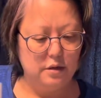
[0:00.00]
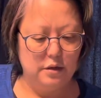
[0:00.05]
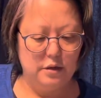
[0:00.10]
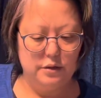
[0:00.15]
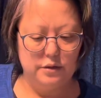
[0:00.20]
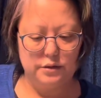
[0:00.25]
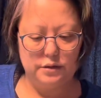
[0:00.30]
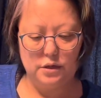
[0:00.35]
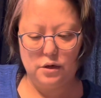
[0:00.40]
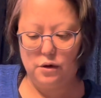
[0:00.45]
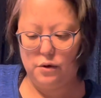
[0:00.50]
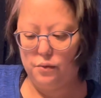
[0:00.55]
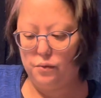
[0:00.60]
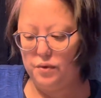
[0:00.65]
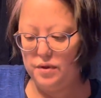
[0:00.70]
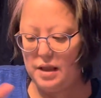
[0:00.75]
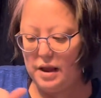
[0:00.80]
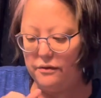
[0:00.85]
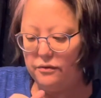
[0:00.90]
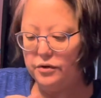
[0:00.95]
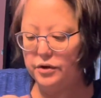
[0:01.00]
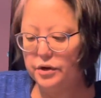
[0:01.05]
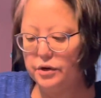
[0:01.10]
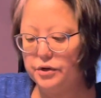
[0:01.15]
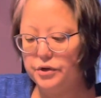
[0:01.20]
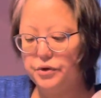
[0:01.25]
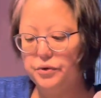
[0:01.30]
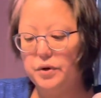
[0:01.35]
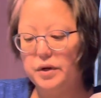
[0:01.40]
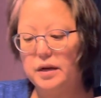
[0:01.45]
So whenever you're
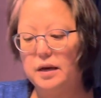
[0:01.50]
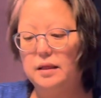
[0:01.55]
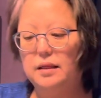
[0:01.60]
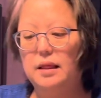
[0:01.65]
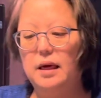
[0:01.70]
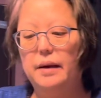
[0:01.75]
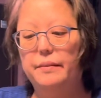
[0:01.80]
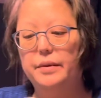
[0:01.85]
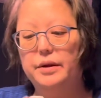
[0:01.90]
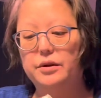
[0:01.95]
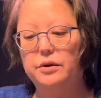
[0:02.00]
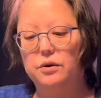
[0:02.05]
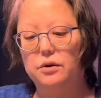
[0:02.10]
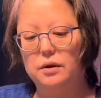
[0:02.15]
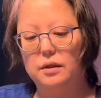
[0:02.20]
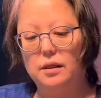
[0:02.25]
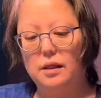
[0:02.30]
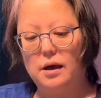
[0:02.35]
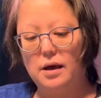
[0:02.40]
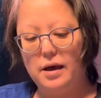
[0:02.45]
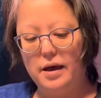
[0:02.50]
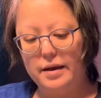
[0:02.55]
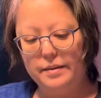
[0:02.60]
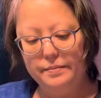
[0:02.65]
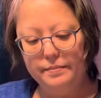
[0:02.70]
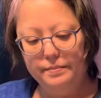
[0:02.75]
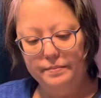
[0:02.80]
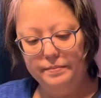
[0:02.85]
doing a lemon or a lime,